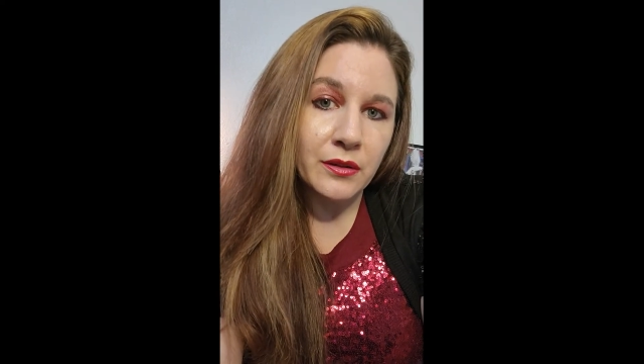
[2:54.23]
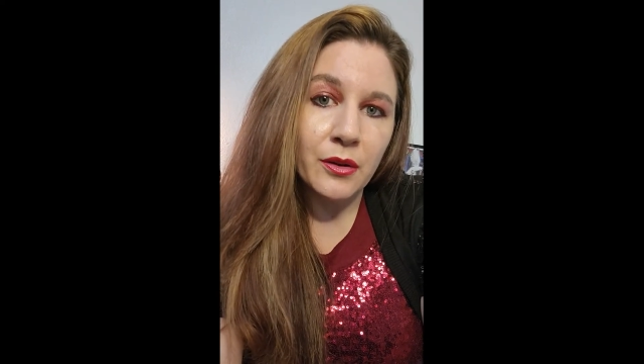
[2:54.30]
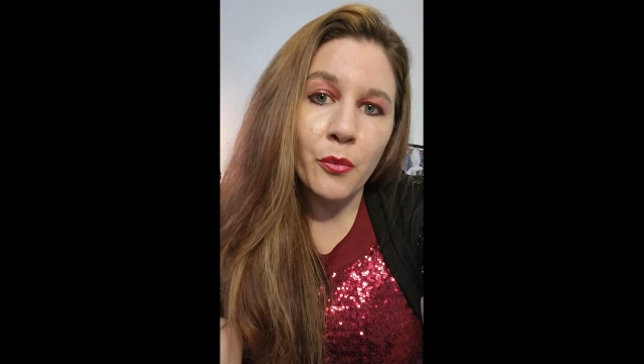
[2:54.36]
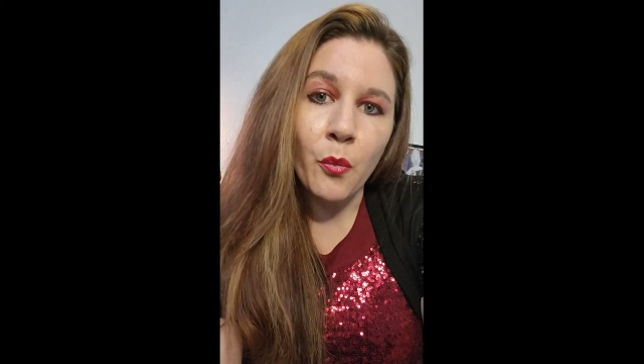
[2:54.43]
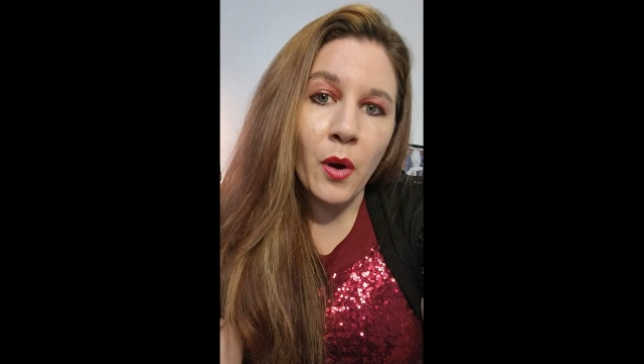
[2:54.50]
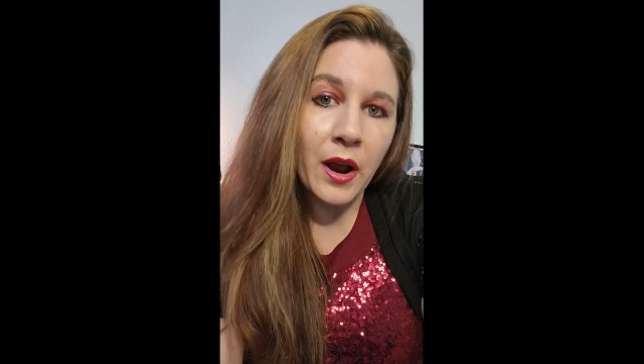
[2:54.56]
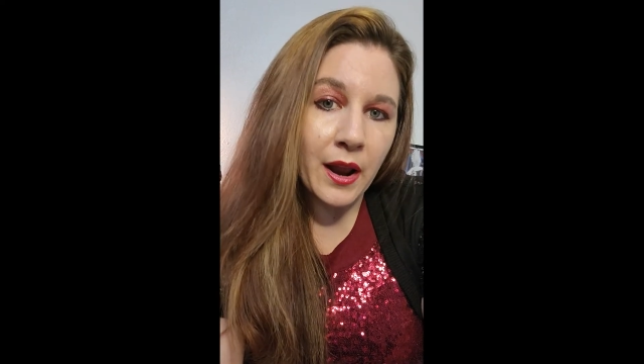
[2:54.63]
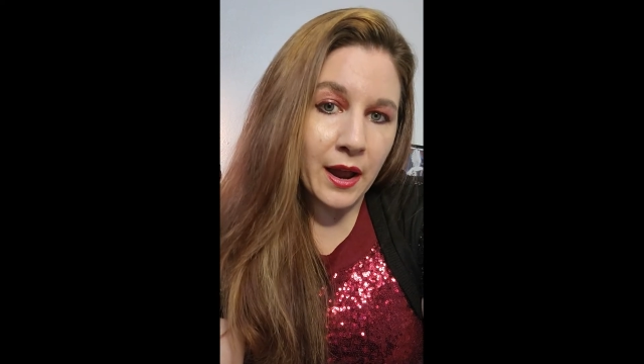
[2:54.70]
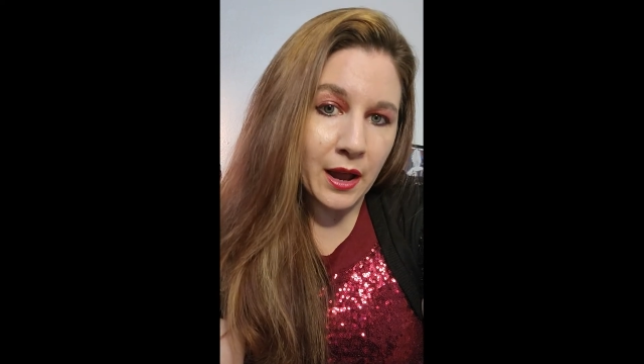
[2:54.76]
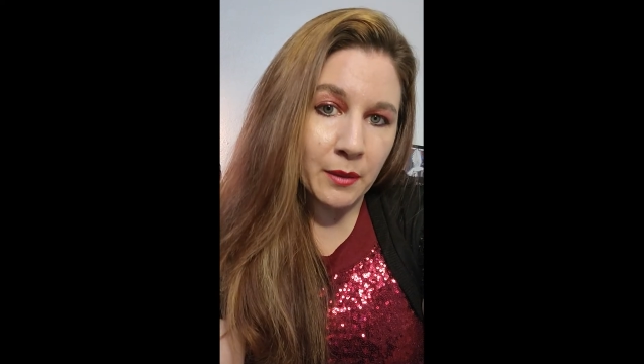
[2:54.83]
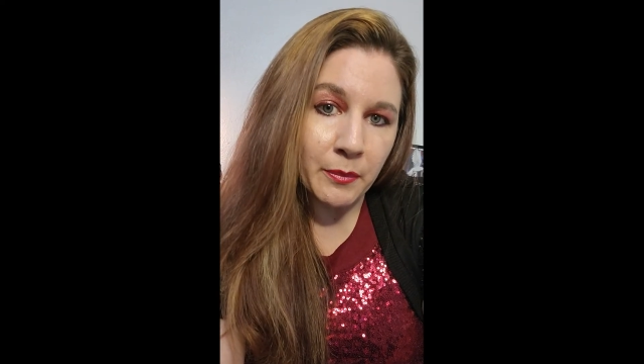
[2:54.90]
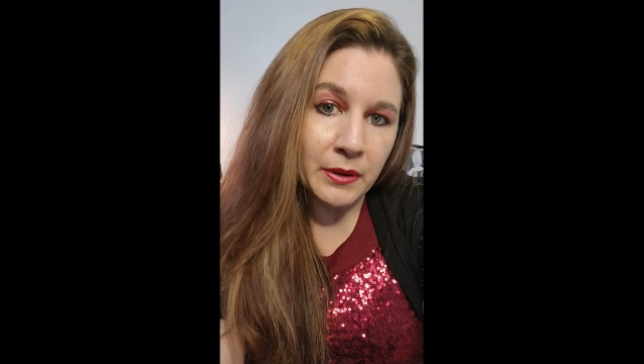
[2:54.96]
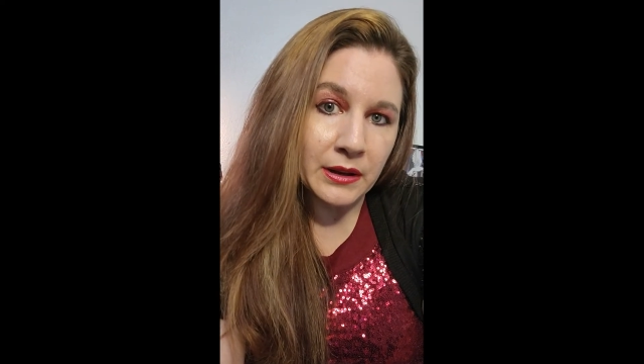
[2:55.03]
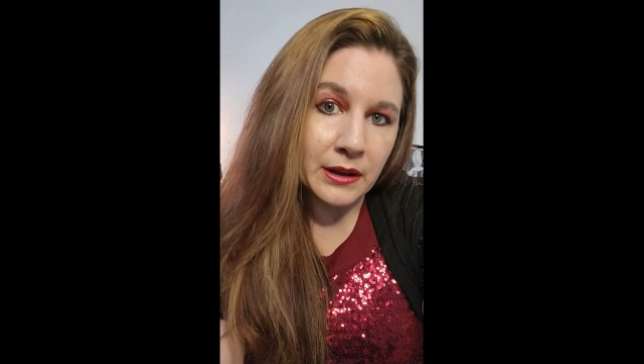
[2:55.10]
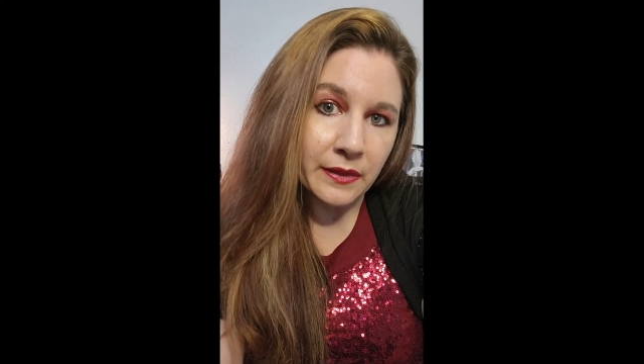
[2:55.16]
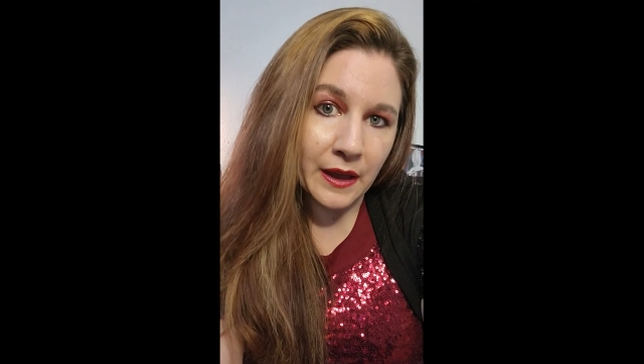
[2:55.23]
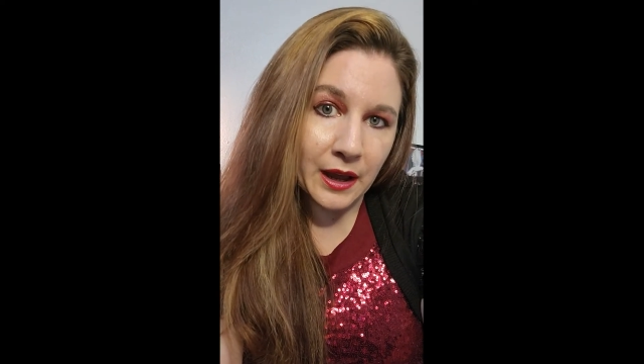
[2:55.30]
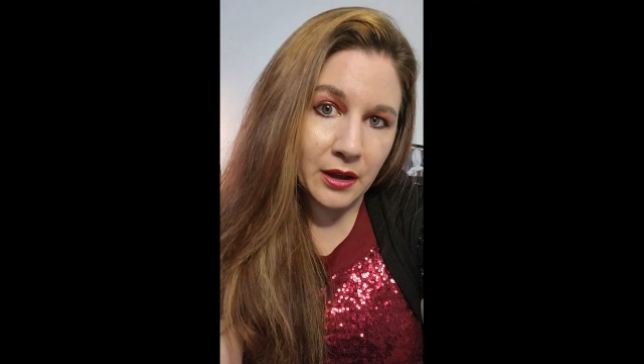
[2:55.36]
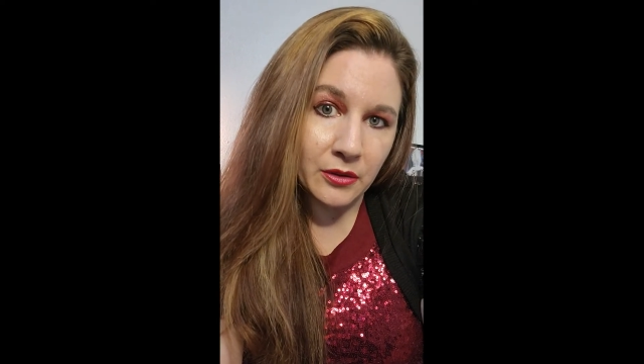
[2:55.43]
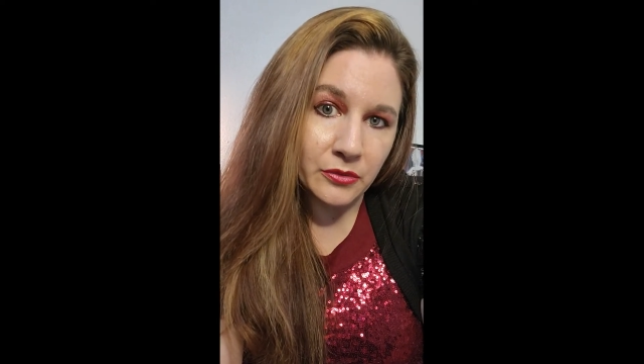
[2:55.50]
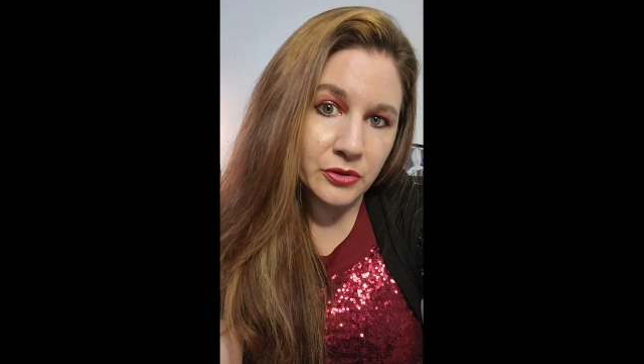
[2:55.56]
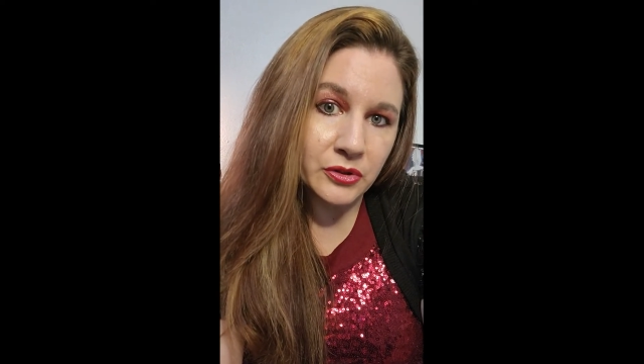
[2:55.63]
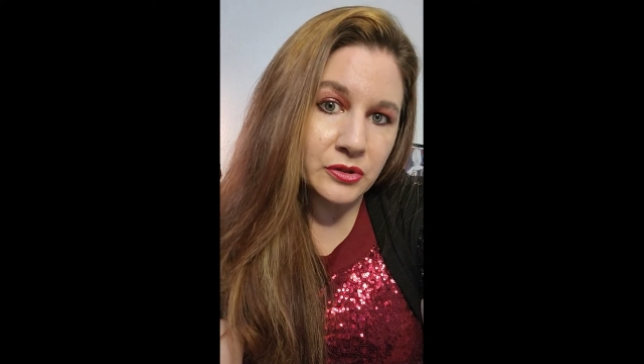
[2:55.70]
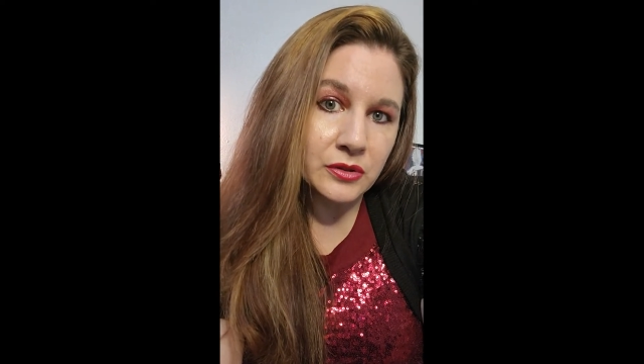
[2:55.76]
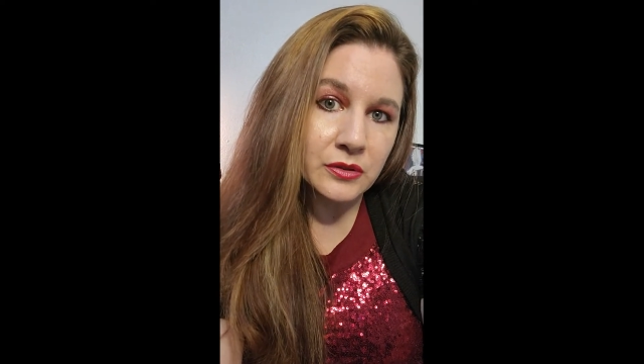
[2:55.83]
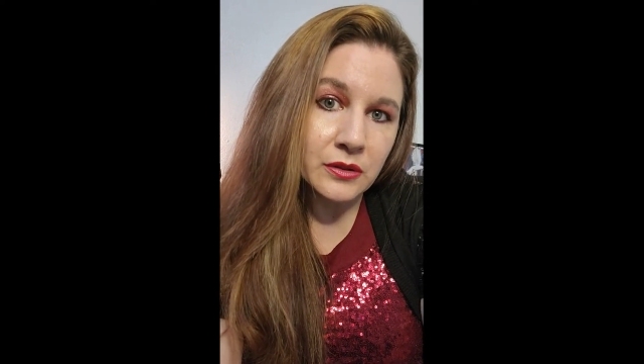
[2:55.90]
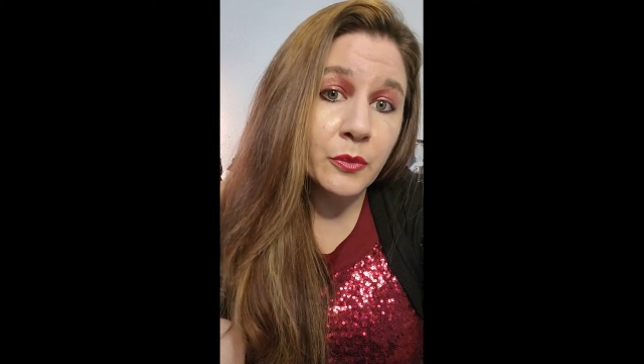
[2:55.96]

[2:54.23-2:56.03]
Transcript: what happened in the house